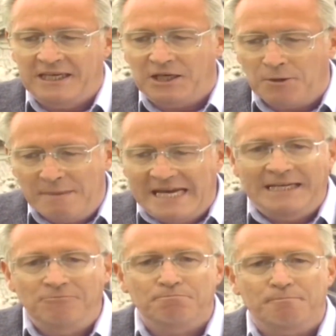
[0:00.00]
He had a
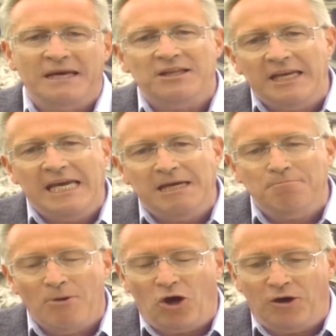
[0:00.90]
man by the
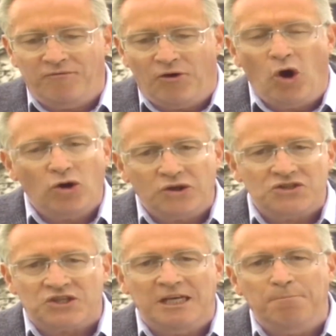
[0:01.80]
name of
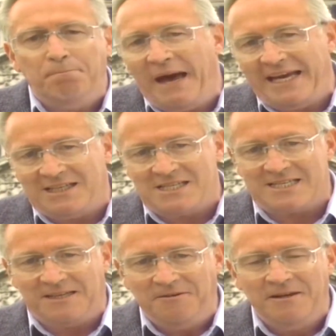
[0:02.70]
Augustine
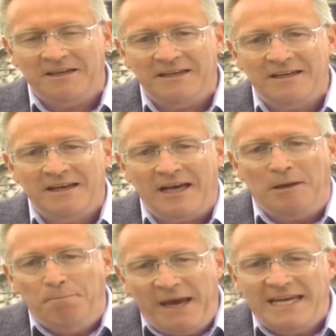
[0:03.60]
Pakistan,
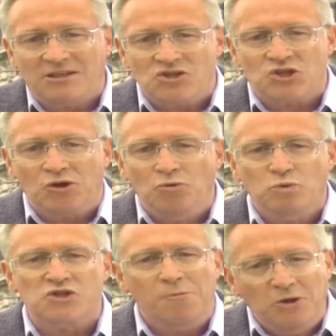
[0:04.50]
and
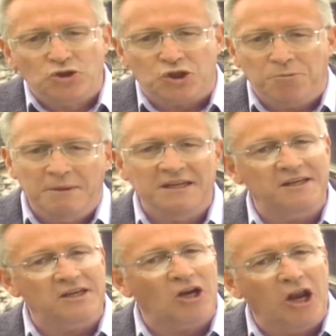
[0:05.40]
Pakistan was a merchantman
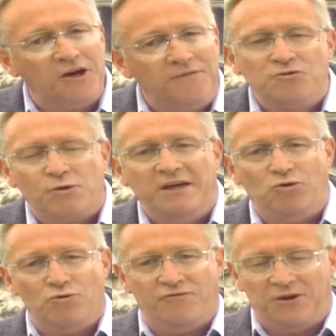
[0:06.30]
that did a lot of
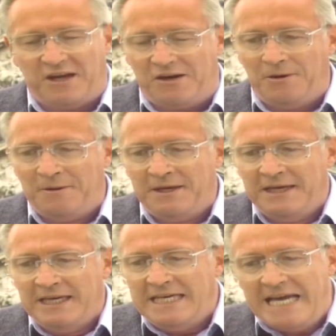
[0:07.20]
trade over there.
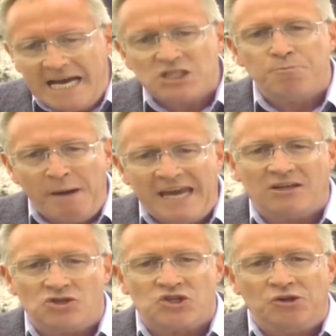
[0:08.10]
He asked
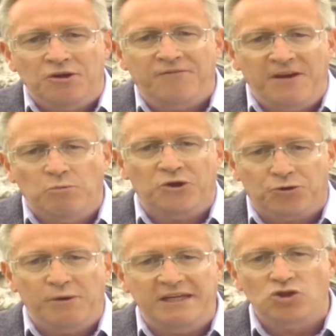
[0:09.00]
Pakistan if he
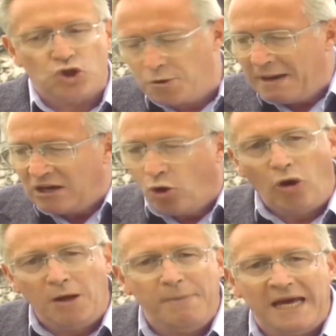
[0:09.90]
would arrange to buy
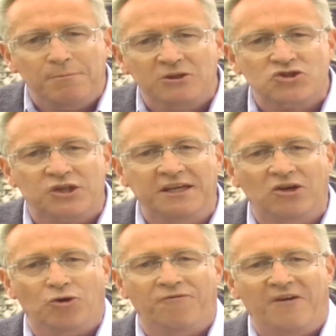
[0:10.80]
all the Bibles that
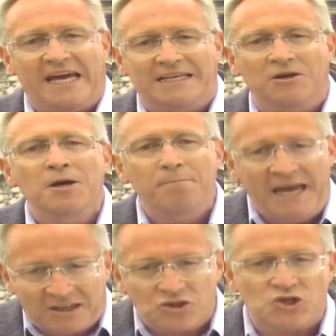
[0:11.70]
he could find.
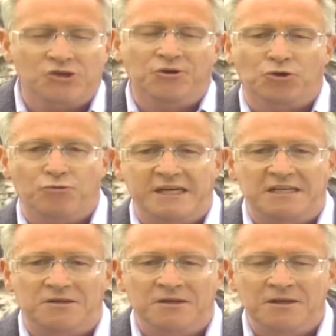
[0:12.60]
Pakistan
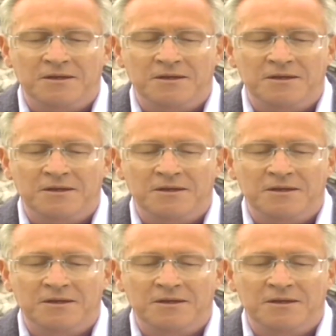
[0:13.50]
agreed.